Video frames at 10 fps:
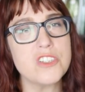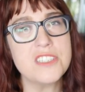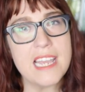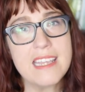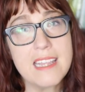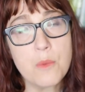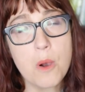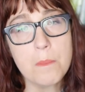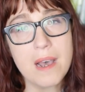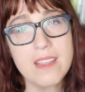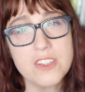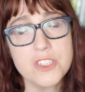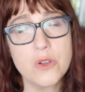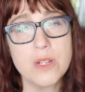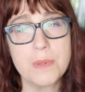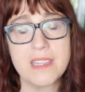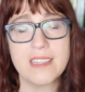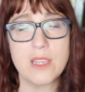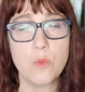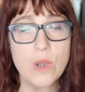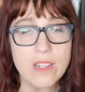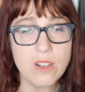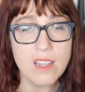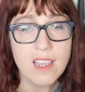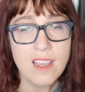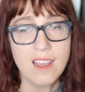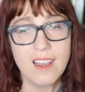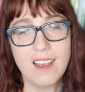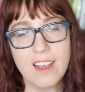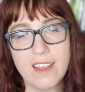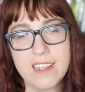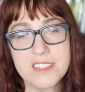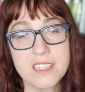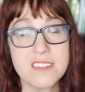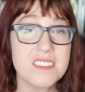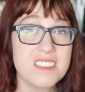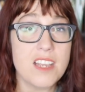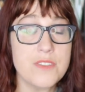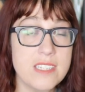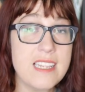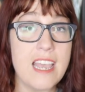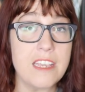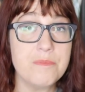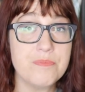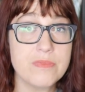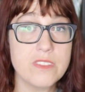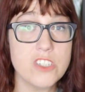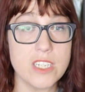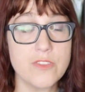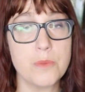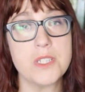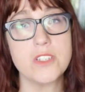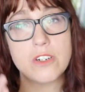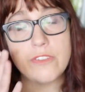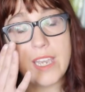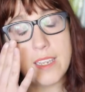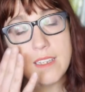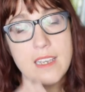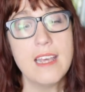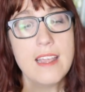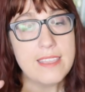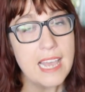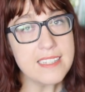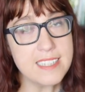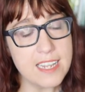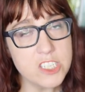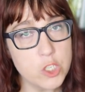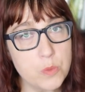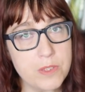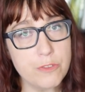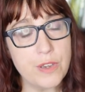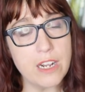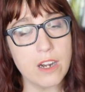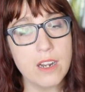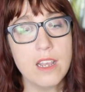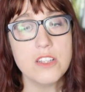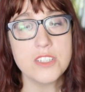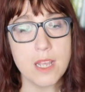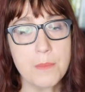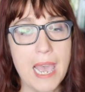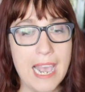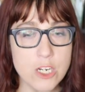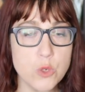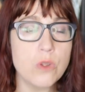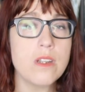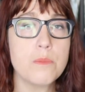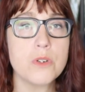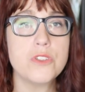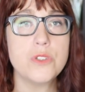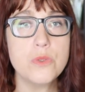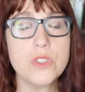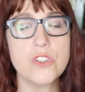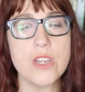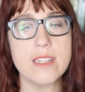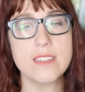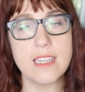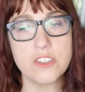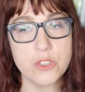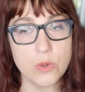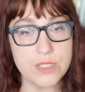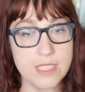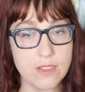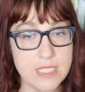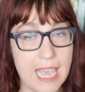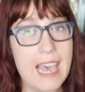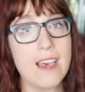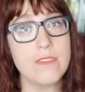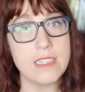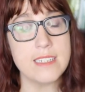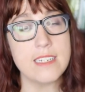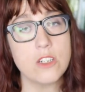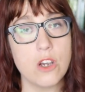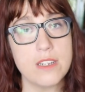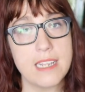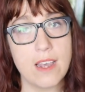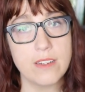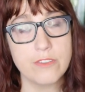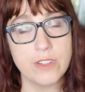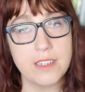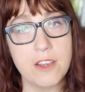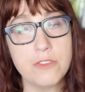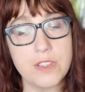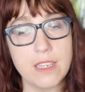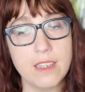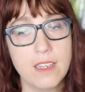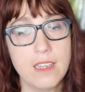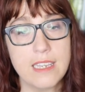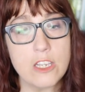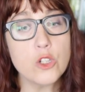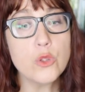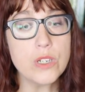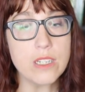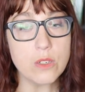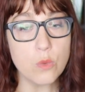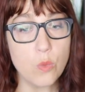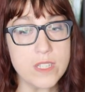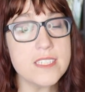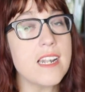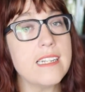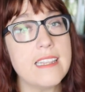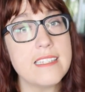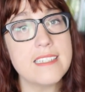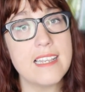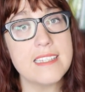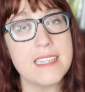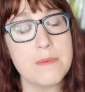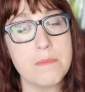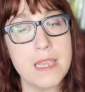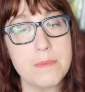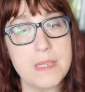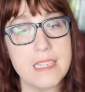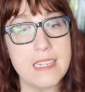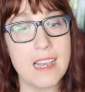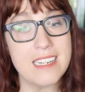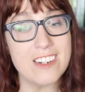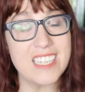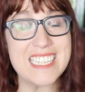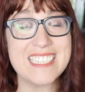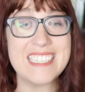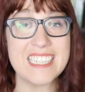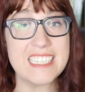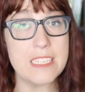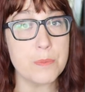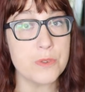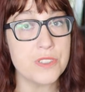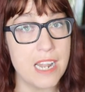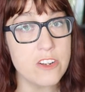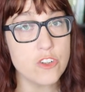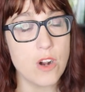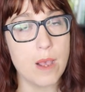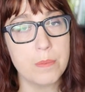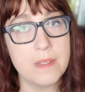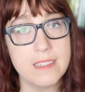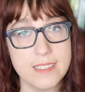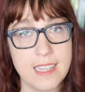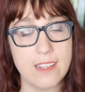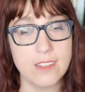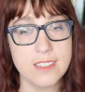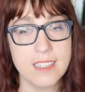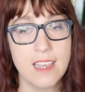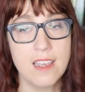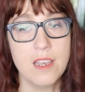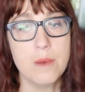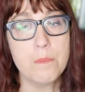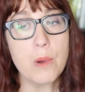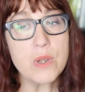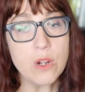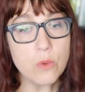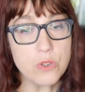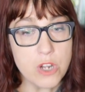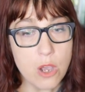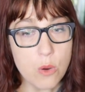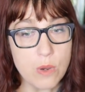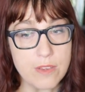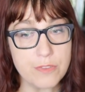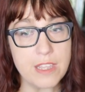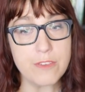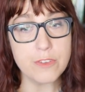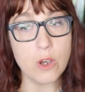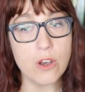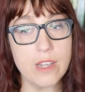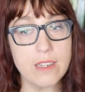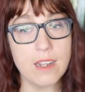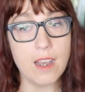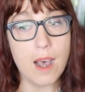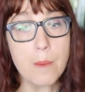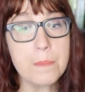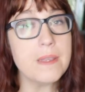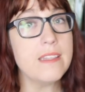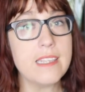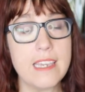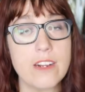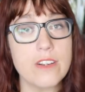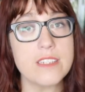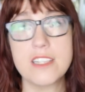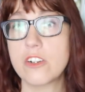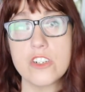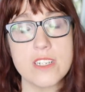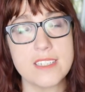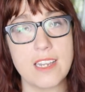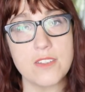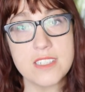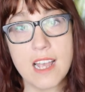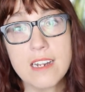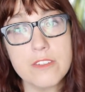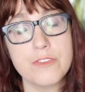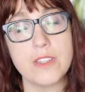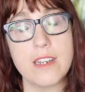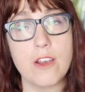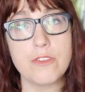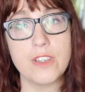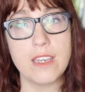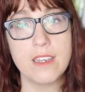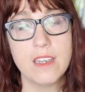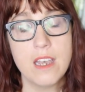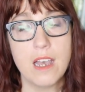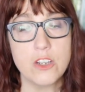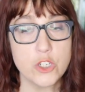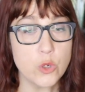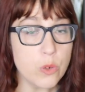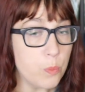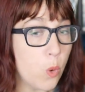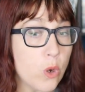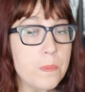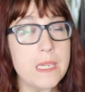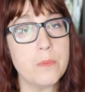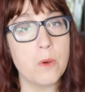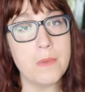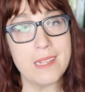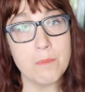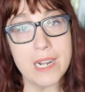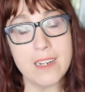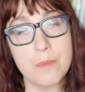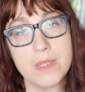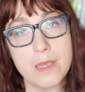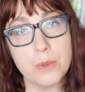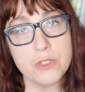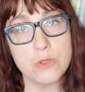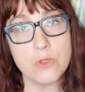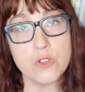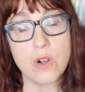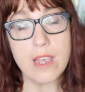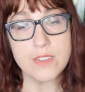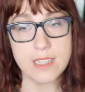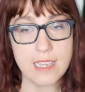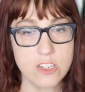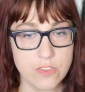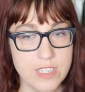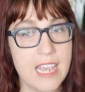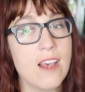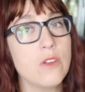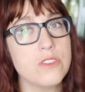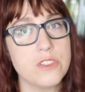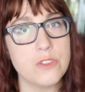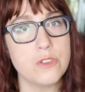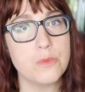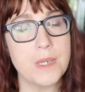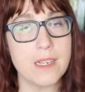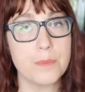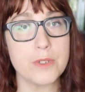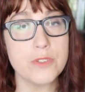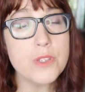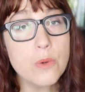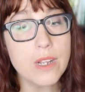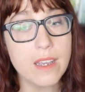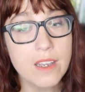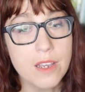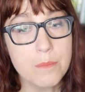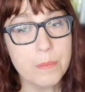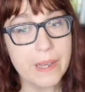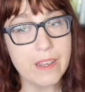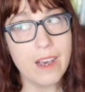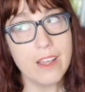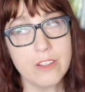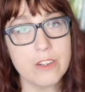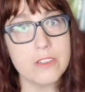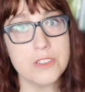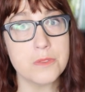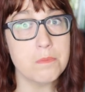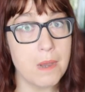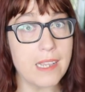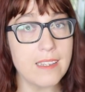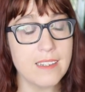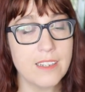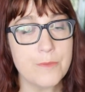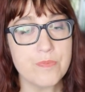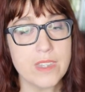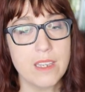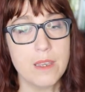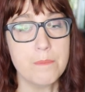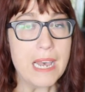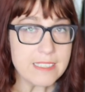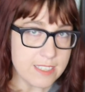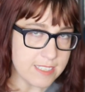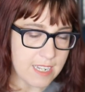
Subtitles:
just say they won't buy the soda, but then they will. It's tough to say, just from a survey. That said, to be fair, some actual numbers do suggest that soda sales have indeed gone down in Philadelphia, including one study that says it may be a nearly 60% drop in sales. But we don't know if they've gone up in the areas that are just outside of Philadelphia. Sure, poor people might not be able to drive to the edge of town to pick up their soda, but others might. Back to the